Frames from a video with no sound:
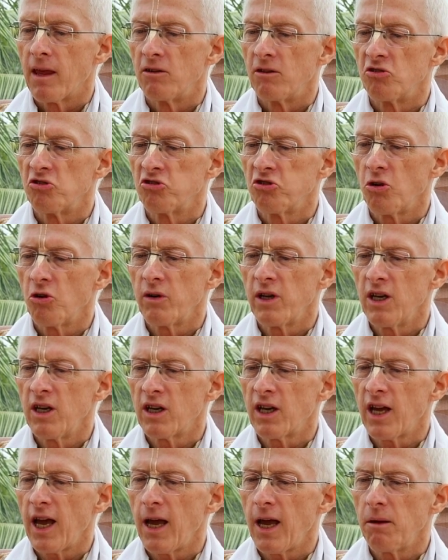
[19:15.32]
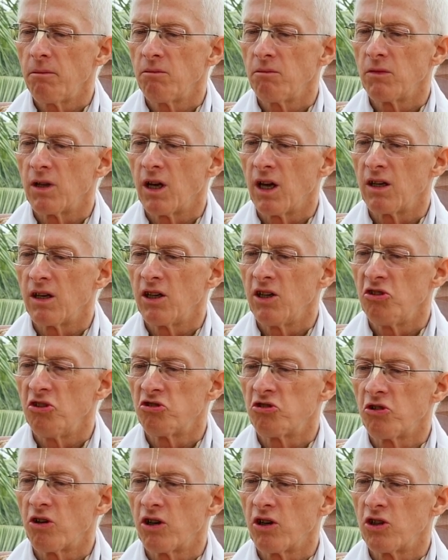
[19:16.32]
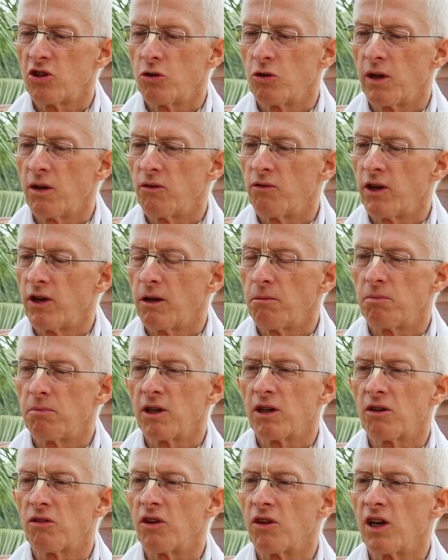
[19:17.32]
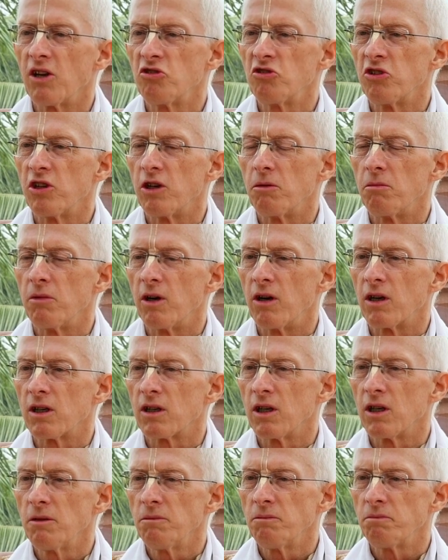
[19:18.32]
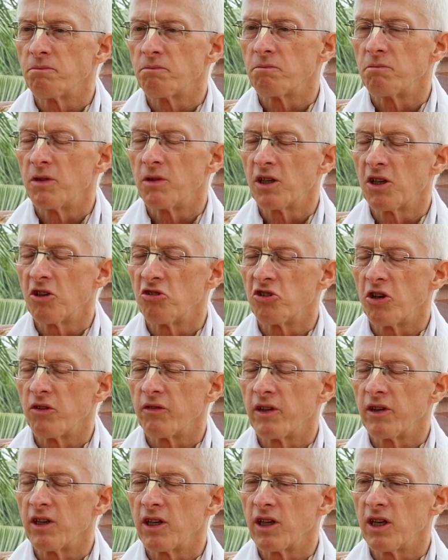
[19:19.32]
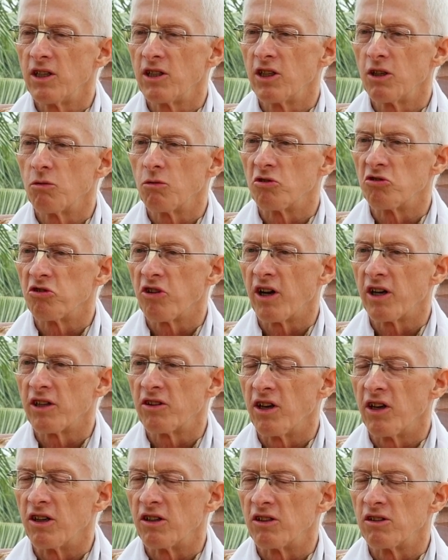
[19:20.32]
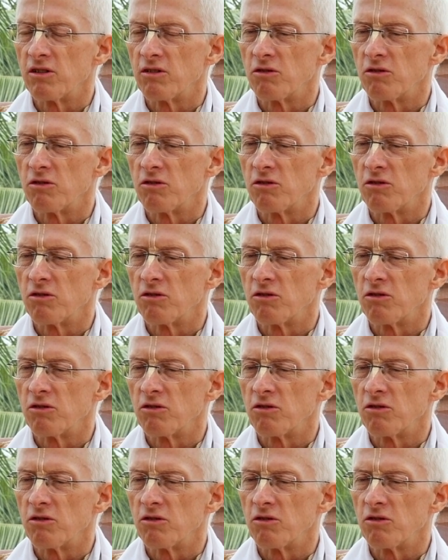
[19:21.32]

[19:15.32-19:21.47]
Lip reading: so he came and he started doing very big things in America, because everything he did was like that.